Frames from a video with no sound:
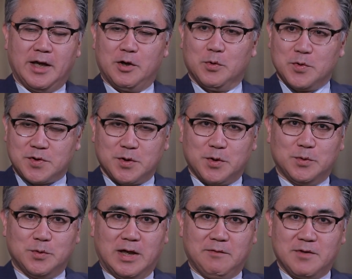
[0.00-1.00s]
and
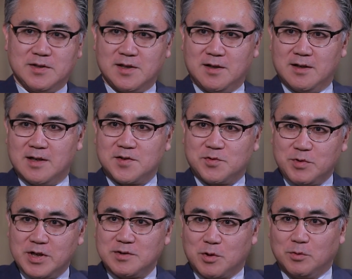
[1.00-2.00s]
also I visited a
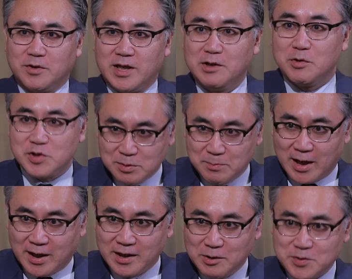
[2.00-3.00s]
street called
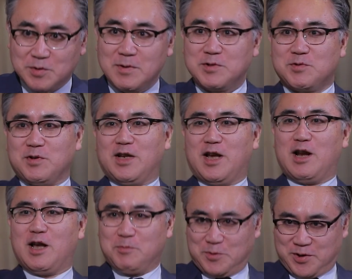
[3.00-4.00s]
Hiroshima, Hiroshima Street in
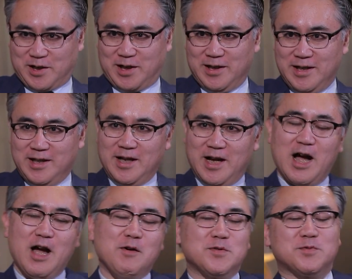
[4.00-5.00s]
Halabja.
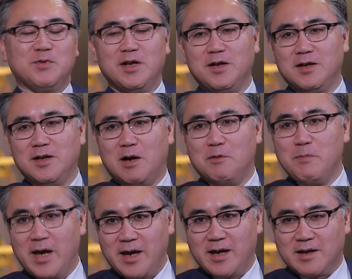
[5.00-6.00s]
I was really
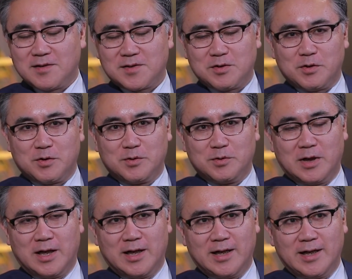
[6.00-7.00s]
amazed, you know,
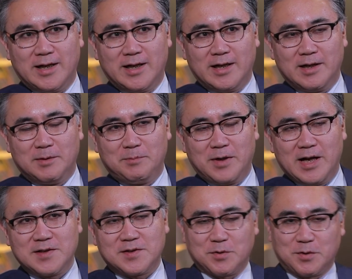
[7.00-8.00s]
uh,
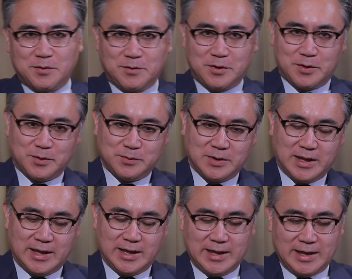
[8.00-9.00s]
by sort of, you know, uh,
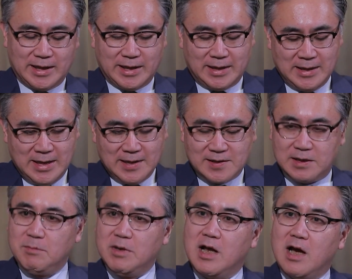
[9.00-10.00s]
uh,
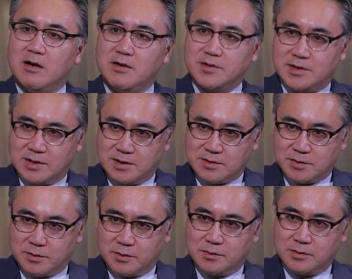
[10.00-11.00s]
similarities,
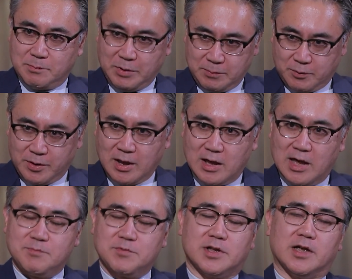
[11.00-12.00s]
you know, the people in
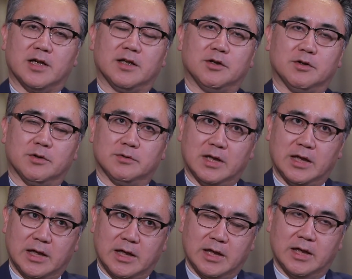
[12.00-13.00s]
Halabja, you know, uh,
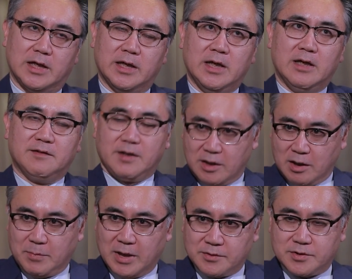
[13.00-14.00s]
uh, think
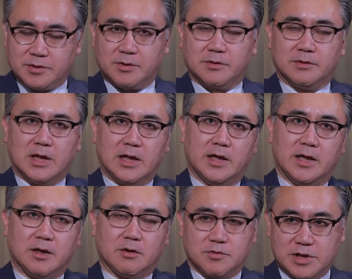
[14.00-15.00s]
about, you know, uh,
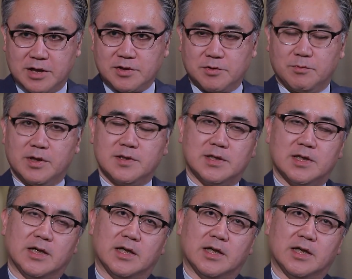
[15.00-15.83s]
in conjunction with